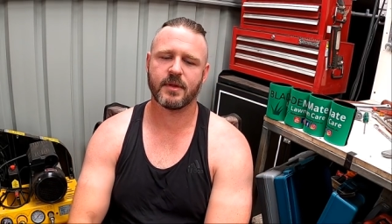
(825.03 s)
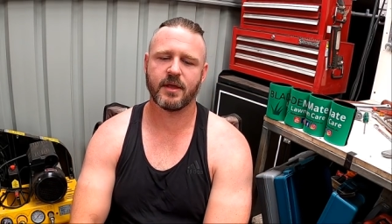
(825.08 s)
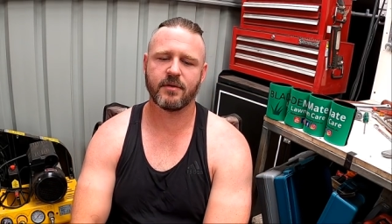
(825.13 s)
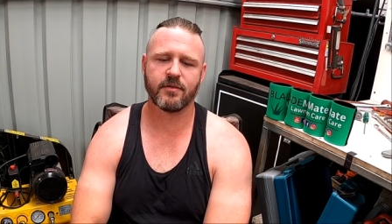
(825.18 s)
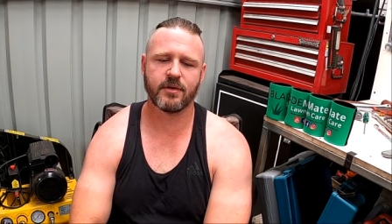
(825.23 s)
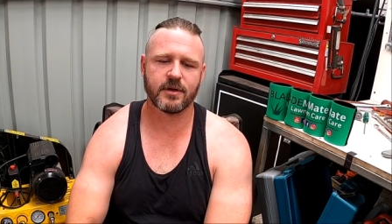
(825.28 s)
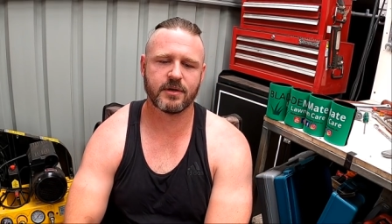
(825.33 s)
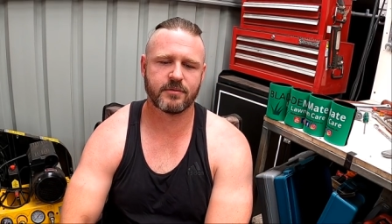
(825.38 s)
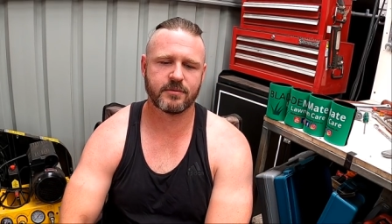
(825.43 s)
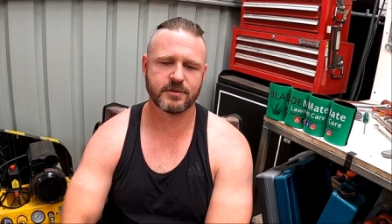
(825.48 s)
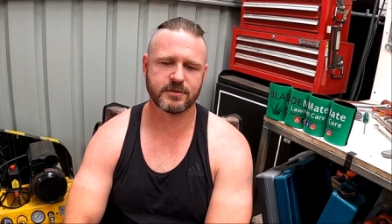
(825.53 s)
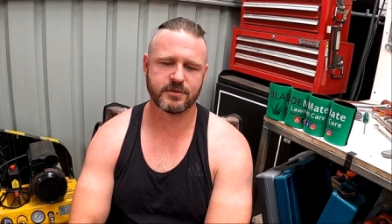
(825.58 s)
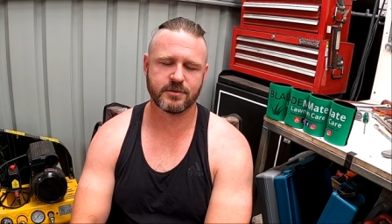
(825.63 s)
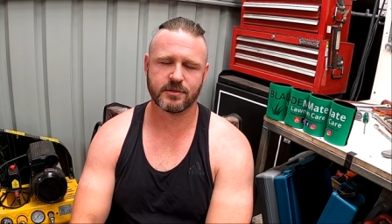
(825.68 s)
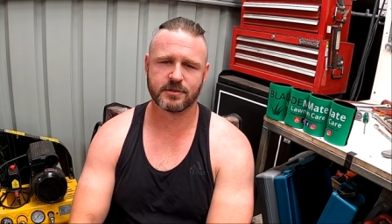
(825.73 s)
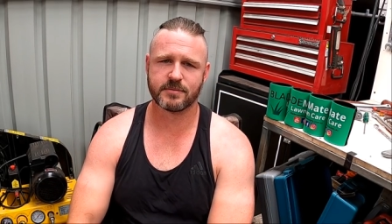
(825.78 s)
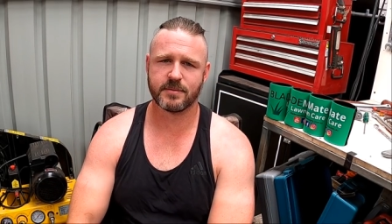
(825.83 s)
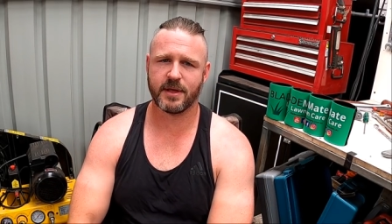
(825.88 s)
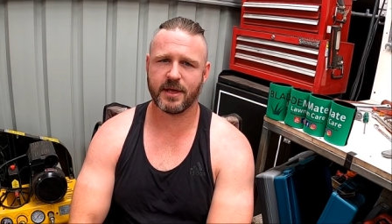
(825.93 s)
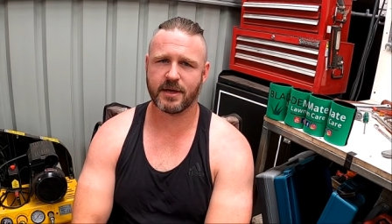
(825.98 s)
Everyone always
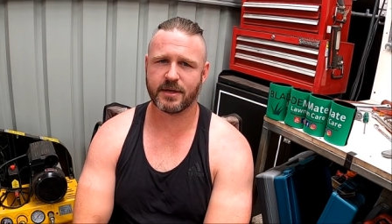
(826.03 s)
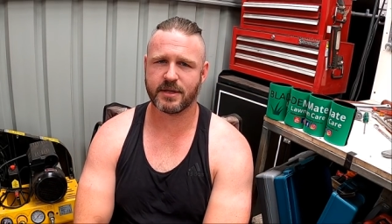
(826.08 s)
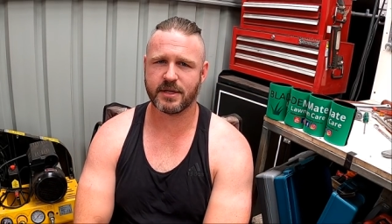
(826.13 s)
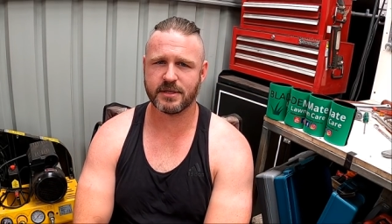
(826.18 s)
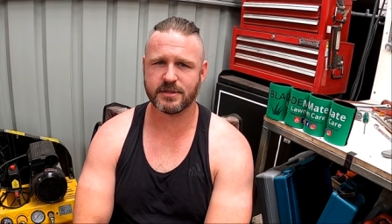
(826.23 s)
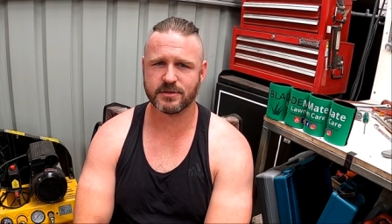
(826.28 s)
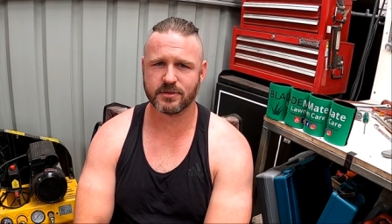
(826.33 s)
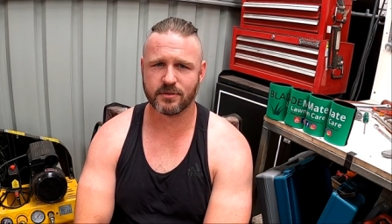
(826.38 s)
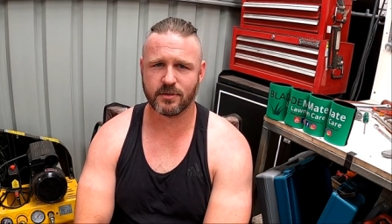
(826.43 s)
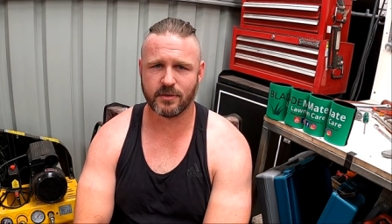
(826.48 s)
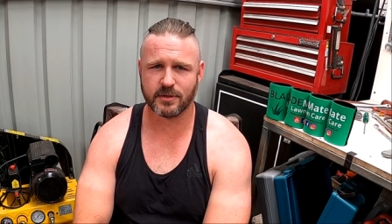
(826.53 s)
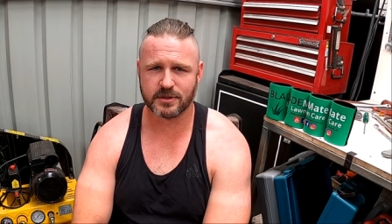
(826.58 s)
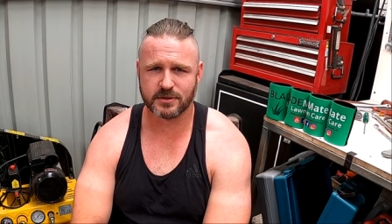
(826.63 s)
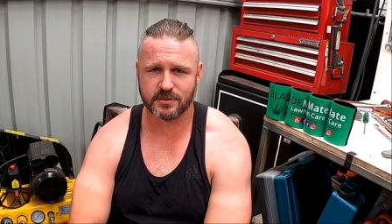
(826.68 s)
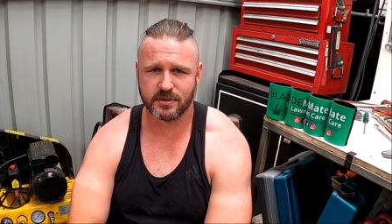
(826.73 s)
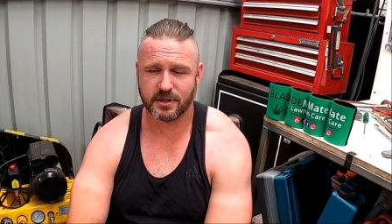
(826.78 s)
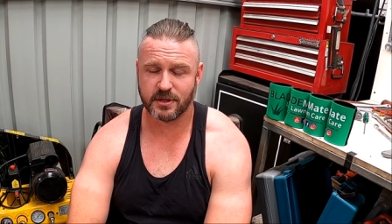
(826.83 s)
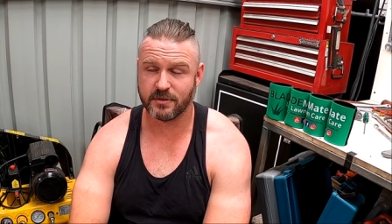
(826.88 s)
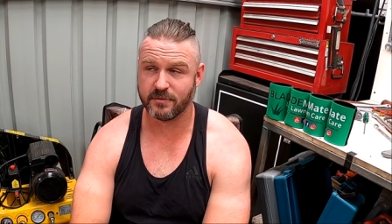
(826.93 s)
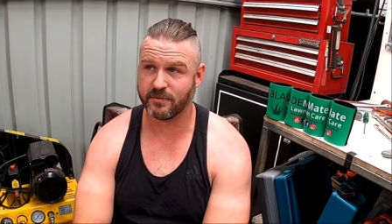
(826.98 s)
talks about how kids are always
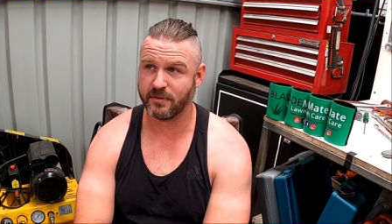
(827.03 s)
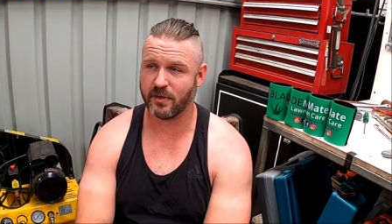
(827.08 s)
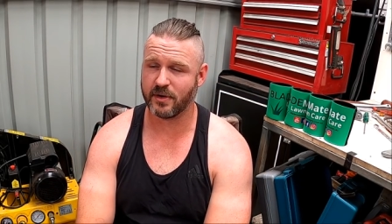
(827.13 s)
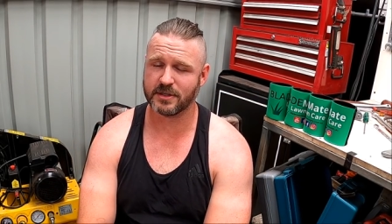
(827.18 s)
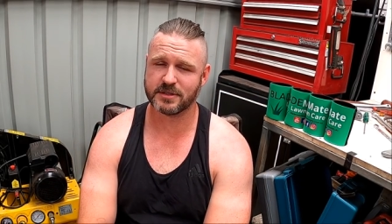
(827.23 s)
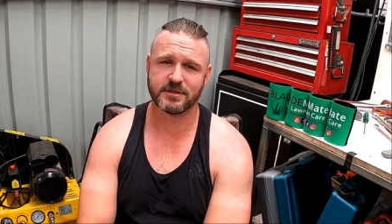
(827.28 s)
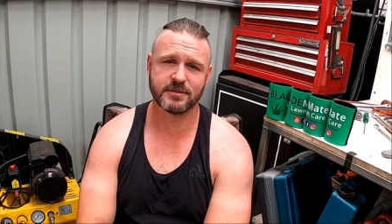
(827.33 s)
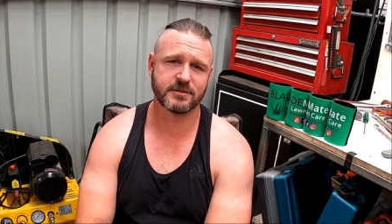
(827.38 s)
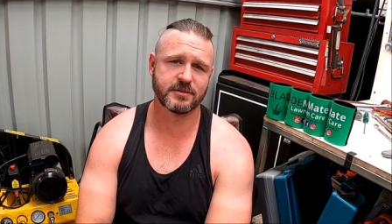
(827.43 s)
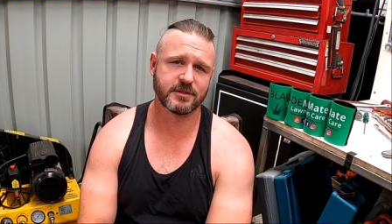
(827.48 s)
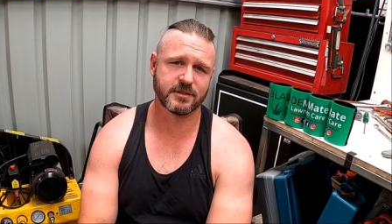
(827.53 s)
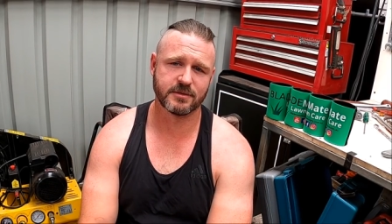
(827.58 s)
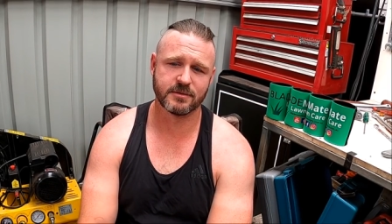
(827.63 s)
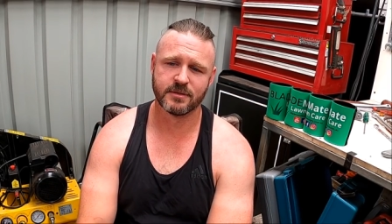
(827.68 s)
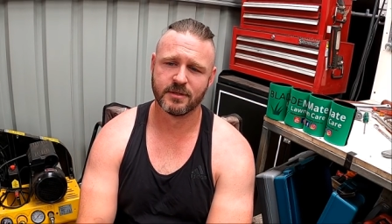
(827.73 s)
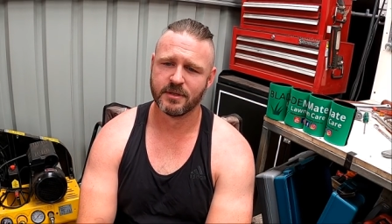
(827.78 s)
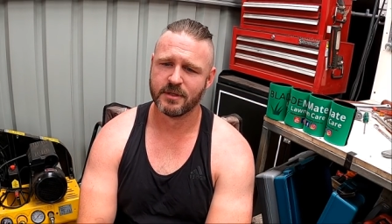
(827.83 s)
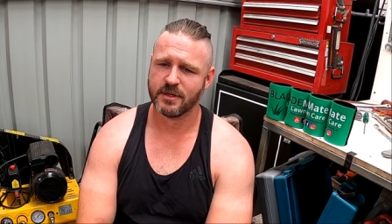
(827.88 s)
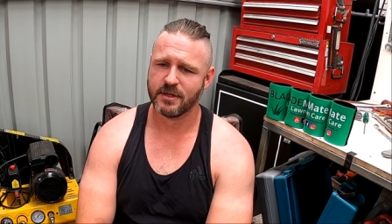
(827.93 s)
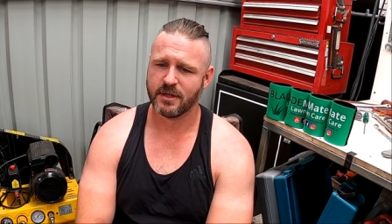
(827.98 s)
on their devices and,
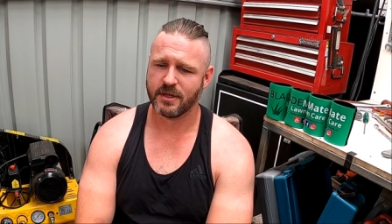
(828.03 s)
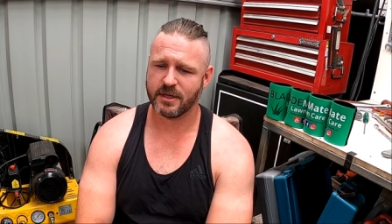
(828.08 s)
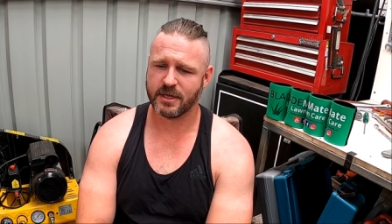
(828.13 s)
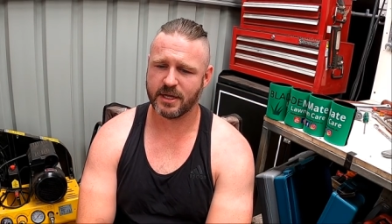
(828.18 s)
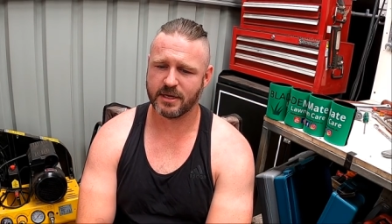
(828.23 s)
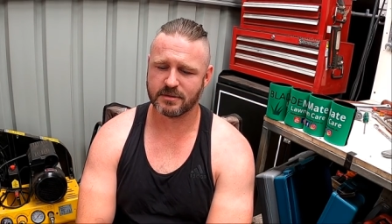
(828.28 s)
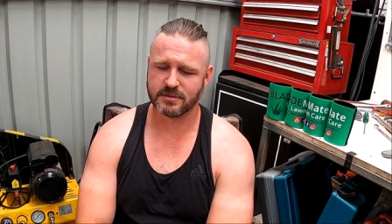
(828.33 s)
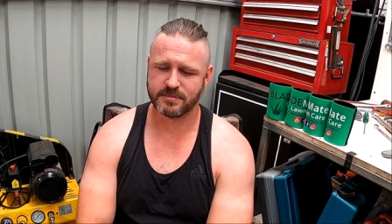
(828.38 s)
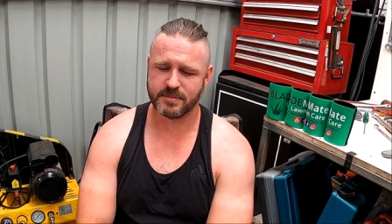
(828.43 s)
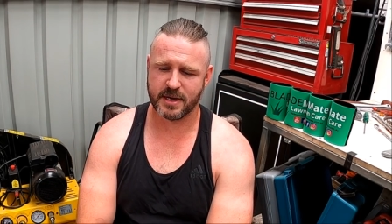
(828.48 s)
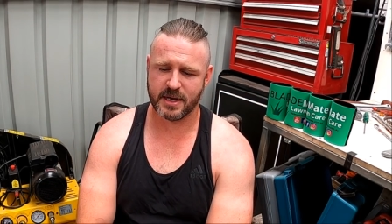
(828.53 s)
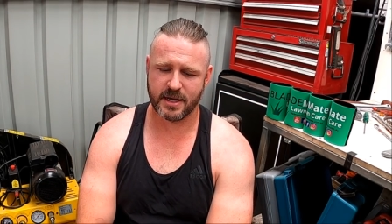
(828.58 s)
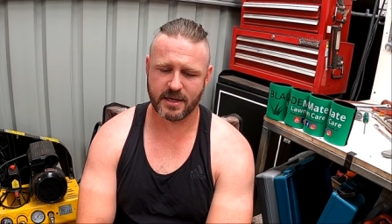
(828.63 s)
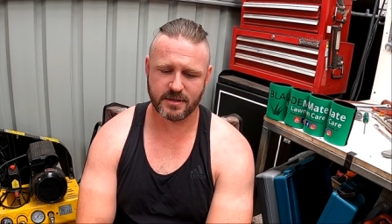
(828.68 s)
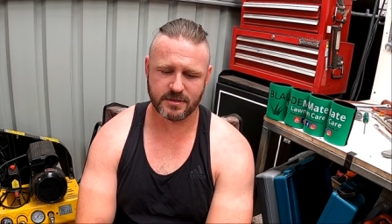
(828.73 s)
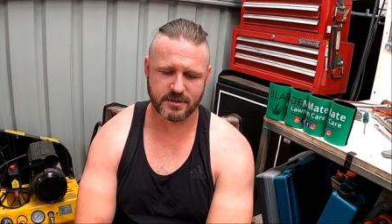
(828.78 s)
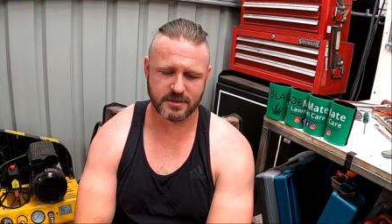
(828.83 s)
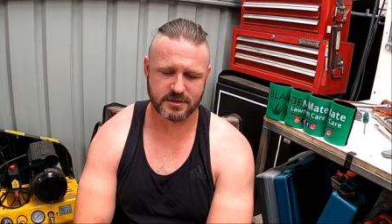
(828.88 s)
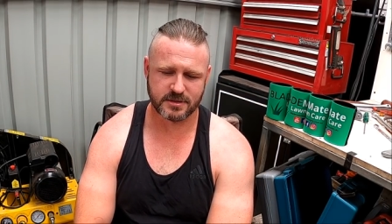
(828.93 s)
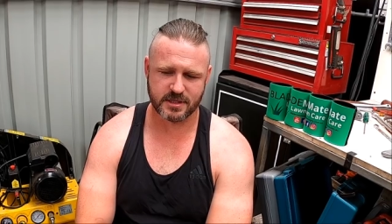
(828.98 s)
and how it's
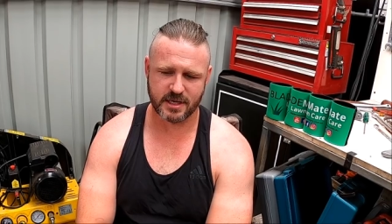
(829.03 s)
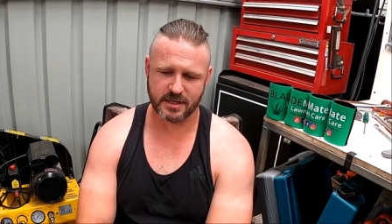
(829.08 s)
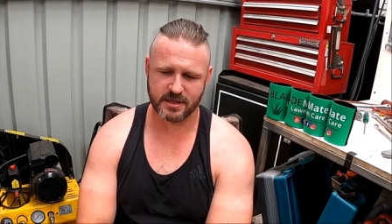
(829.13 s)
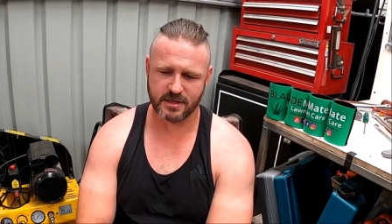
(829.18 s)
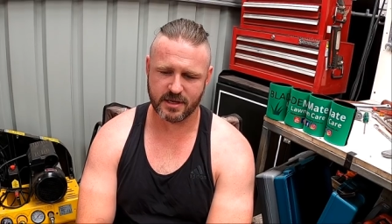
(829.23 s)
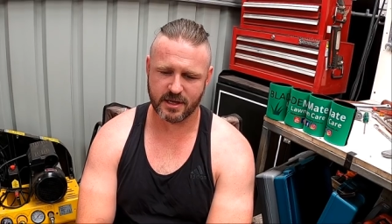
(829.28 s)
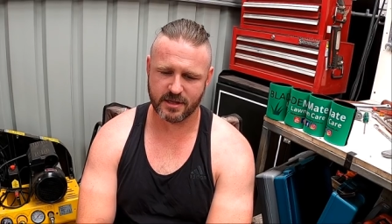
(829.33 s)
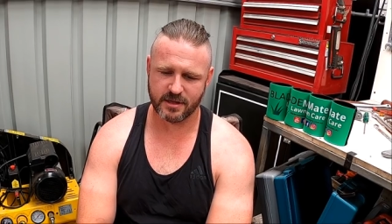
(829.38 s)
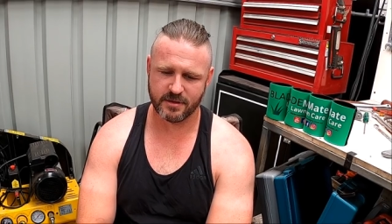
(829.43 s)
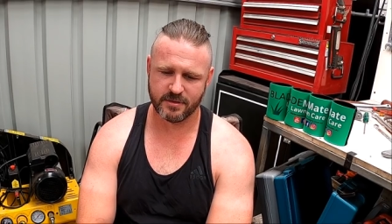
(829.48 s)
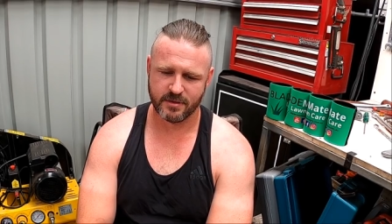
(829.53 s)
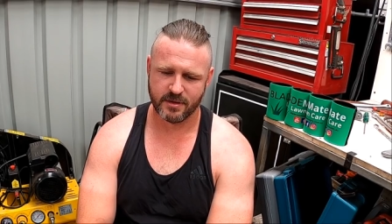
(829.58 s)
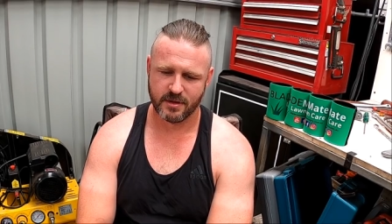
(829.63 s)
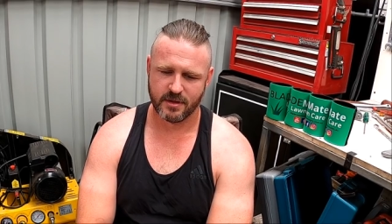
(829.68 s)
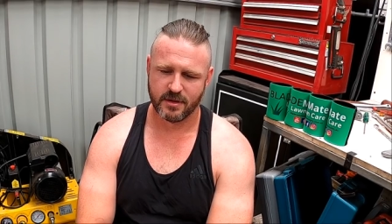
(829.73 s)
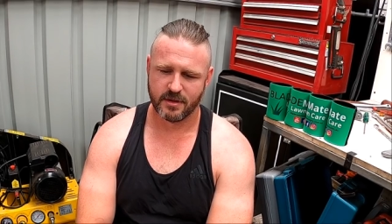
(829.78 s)
bad and this, that, and the other.